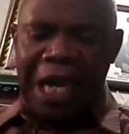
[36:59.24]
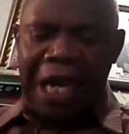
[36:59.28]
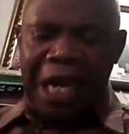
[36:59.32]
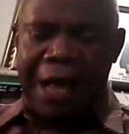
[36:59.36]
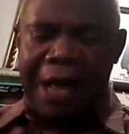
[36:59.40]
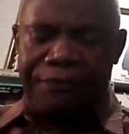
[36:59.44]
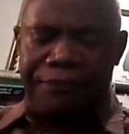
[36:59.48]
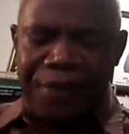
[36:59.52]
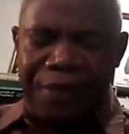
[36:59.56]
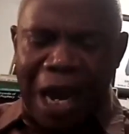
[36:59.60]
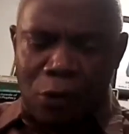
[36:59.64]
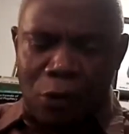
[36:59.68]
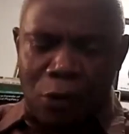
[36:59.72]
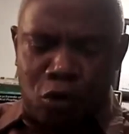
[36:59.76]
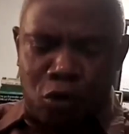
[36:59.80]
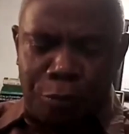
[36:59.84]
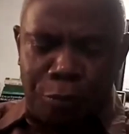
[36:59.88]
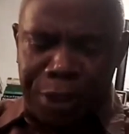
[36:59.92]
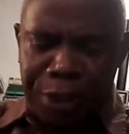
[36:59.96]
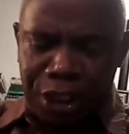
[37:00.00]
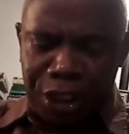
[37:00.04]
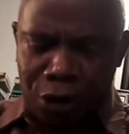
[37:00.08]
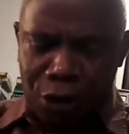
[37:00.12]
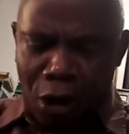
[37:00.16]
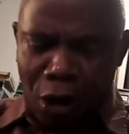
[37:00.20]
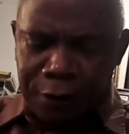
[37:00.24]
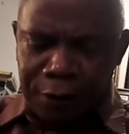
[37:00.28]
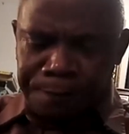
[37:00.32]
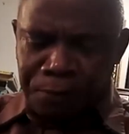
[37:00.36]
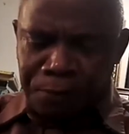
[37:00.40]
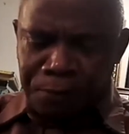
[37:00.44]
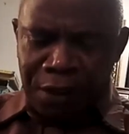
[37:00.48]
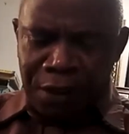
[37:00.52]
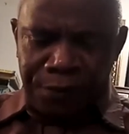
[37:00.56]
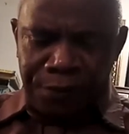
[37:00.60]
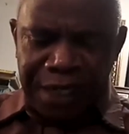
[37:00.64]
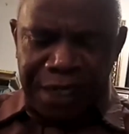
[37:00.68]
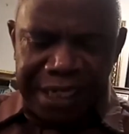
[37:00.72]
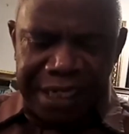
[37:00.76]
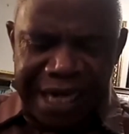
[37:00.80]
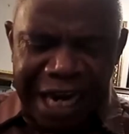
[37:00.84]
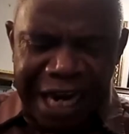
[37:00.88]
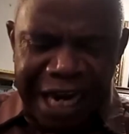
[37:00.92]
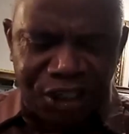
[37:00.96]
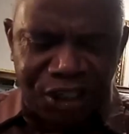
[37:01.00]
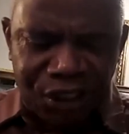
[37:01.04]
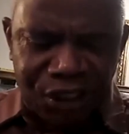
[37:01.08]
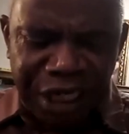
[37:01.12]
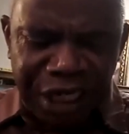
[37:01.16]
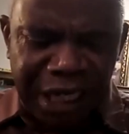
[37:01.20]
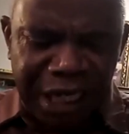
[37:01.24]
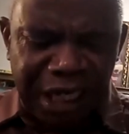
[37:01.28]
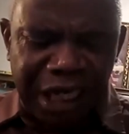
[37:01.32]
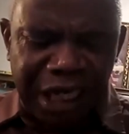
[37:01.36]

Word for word: And that could be done. The next thing